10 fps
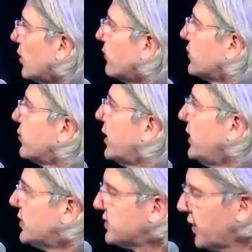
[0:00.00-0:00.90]
for 20
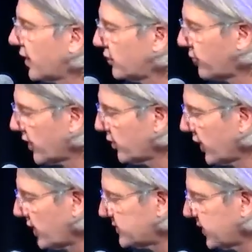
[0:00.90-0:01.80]
years, and I
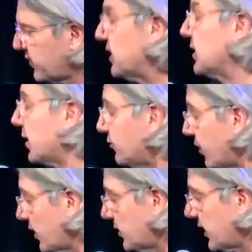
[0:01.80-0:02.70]
think I can
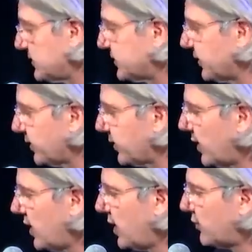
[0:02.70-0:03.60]
recognize the
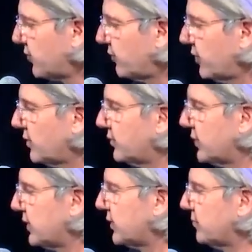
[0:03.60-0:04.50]

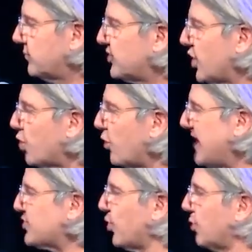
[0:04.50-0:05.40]

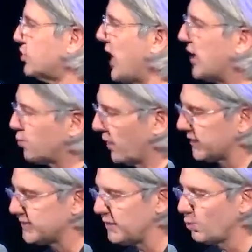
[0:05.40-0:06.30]
generational change when I
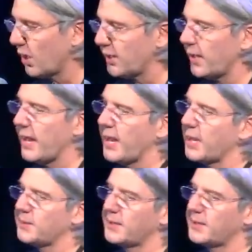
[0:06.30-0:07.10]
see one, and